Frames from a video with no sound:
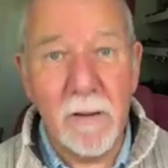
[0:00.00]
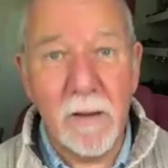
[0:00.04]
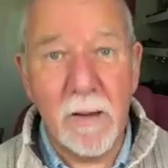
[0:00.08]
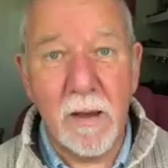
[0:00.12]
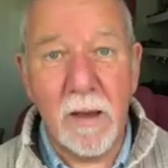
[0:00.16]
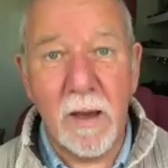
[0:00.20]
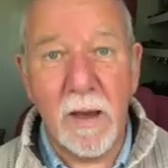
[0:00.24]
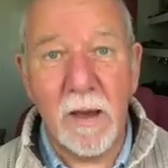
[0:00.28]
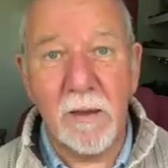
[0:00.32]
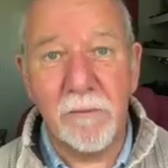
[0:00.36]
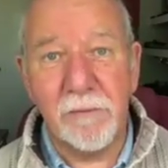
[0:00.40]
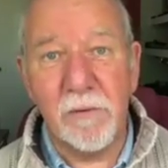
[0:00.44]

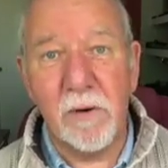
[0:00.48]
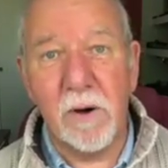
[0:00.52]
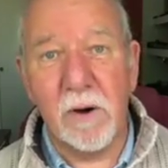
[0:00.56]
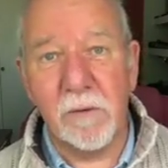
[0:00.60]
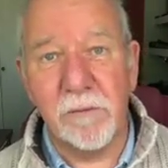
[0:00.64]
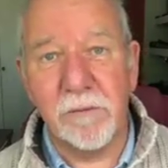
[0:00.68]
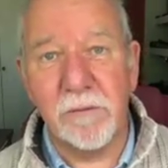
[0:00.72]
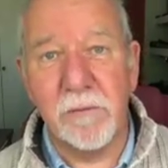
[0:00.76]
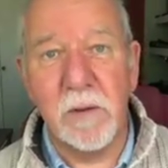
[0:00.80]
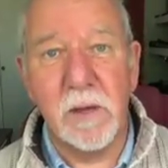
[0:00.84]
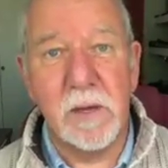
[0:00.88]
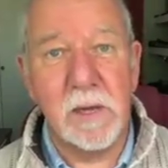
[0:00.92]
F
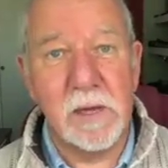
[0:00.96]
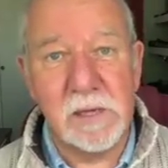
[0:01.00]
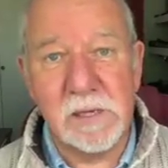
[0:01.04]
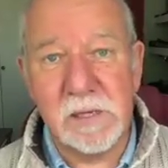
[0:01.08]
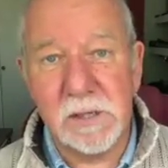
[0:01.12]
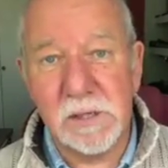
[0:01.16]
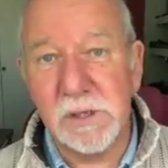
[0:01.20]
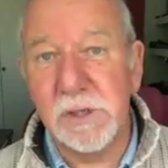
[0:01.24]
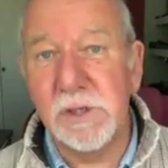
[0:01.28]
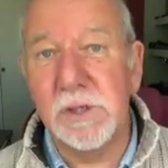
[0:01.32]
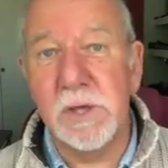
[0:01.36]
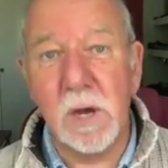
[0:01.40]
off. He says,
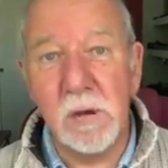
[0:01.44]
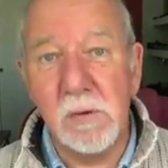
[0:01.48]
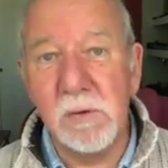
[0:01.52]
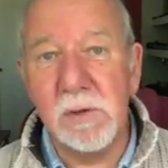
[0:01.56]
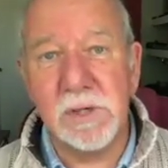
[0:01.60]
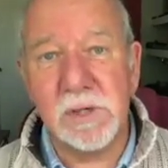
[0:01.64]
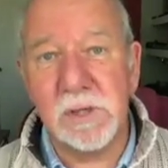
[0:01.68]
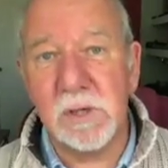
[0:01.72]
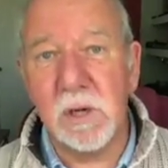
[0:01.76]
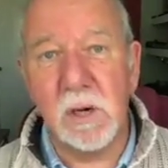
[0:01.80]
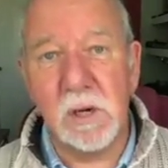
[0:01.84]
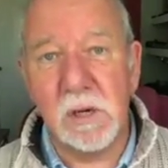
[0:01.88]
don't
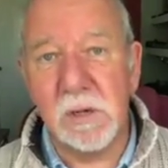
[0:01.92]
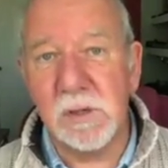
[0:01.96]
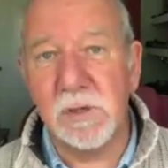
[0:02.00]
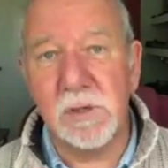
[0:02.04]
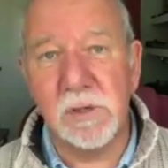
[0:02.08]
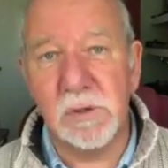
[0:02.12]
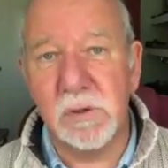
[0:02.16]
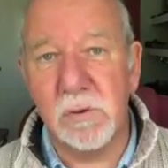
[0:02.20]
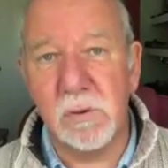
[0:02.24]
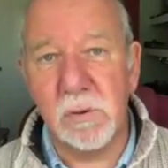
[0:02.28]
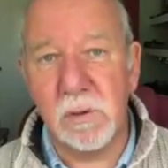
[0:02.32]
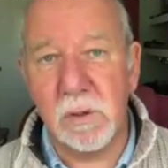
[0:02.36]
start
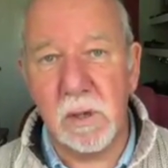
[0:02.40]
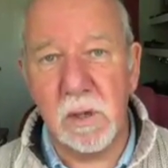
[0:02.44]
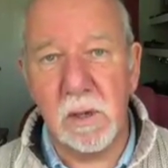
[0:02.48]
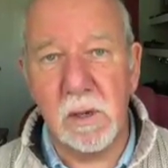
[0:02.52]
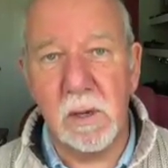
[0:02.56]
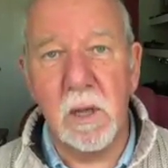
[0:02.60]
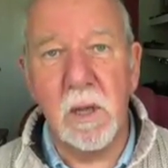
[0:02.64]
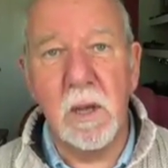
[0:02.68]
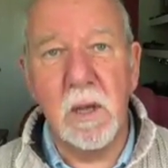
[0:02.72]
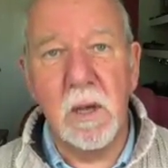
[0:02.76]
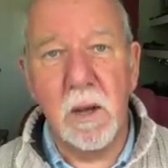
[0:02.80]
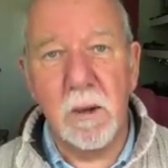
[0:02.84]
talking
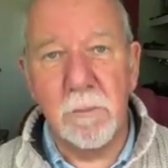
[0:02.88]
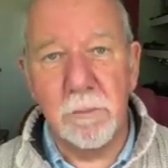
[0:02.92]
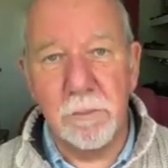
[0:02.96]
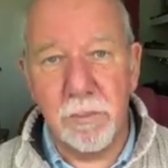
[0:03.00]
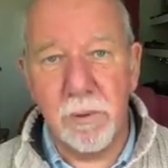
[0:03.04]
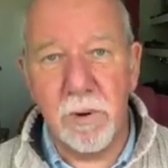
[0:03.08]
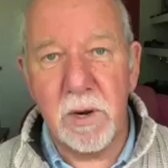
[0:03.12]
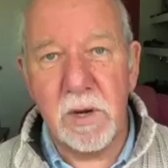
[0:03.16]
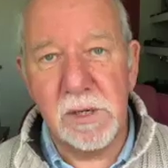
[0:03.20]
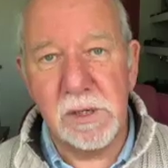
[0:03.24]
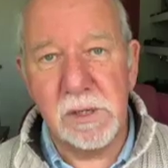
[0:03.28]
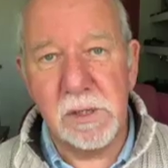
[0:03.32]
and
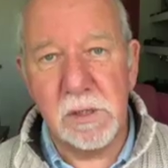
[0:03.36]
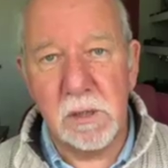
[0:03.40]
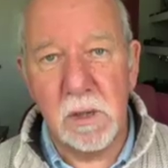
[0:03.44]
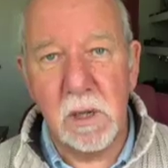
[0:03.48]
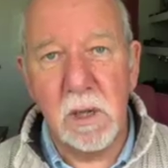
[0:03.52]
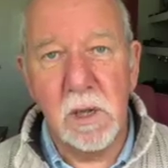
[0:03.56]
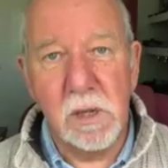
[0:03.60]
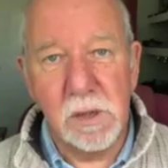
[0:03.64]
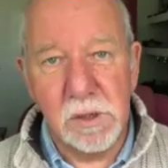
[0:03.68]
preaching